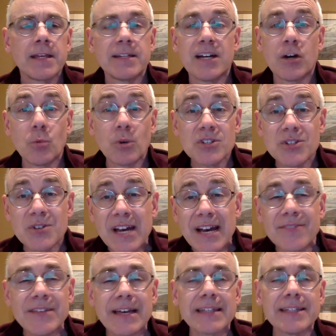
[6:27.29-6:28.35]
Now, once you
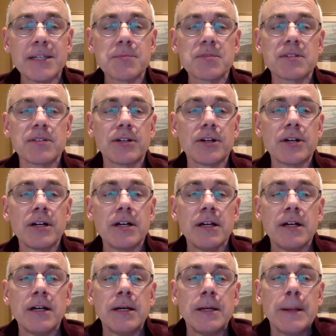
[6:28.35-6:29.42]
have that lip slur,
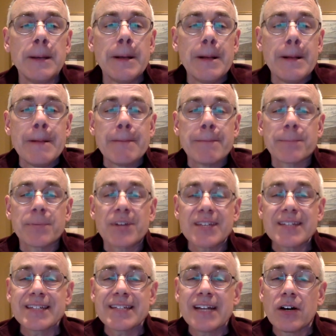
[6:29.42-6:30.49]

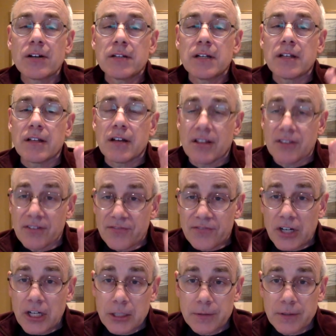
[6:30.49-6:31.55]
press down on the
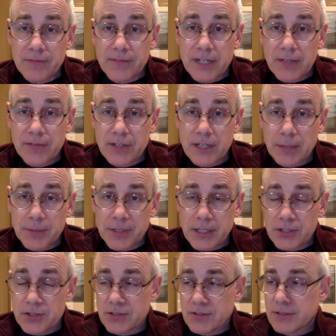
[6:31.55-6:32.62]
following valve
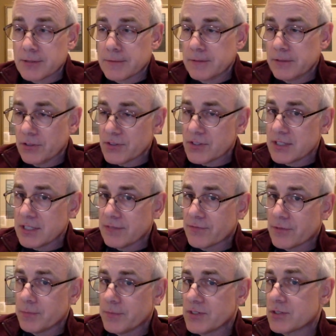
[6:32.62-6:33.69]
combinations, and you'll see
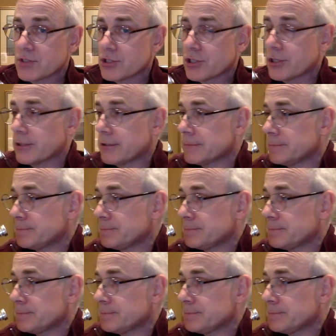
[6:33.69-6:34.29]
from this chart.